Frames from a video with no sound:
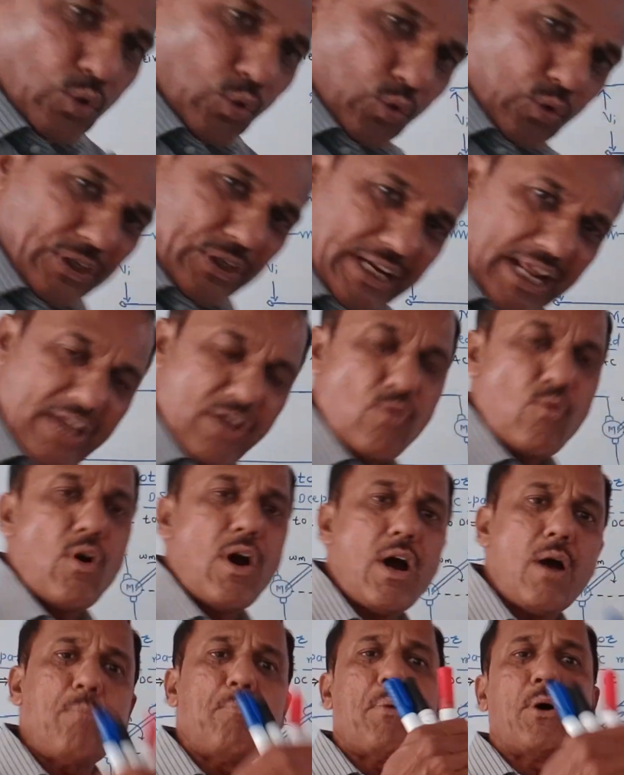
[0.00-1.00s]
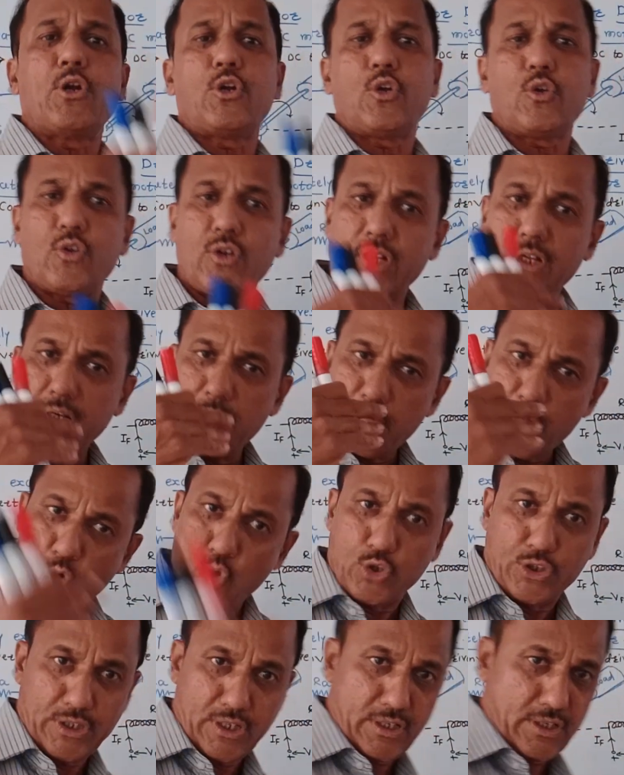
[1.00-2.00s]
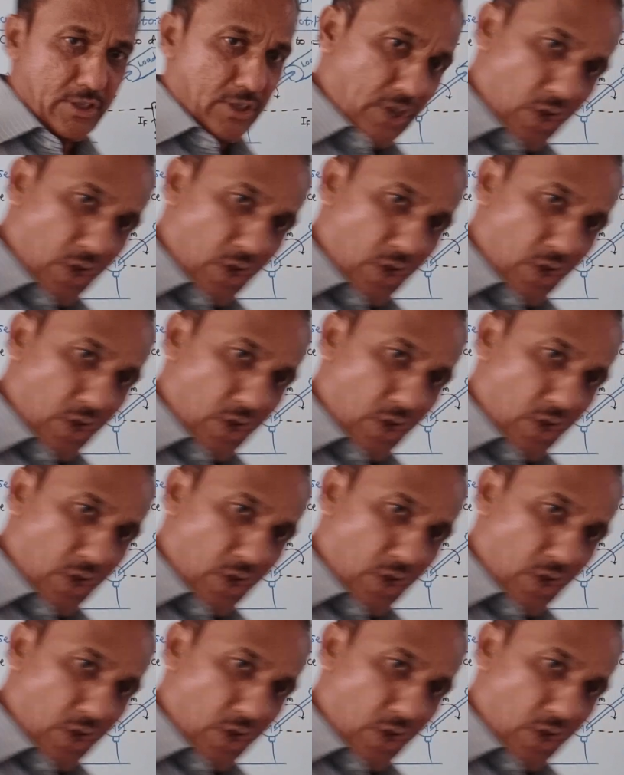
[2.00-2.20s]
to drive a particular motor.